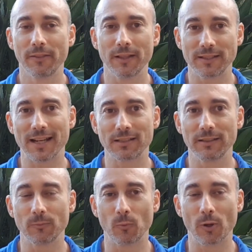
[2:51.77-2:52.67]
That's
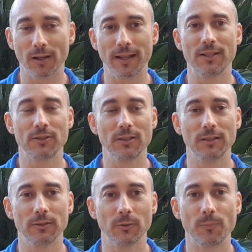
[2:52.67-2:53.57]
actually what allows you
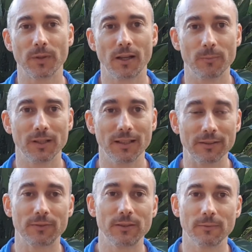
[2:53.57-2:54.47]
to
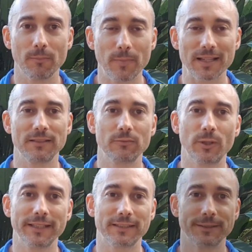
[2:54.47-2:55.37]
lift massive
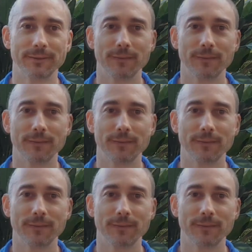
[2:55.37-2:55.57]
weights.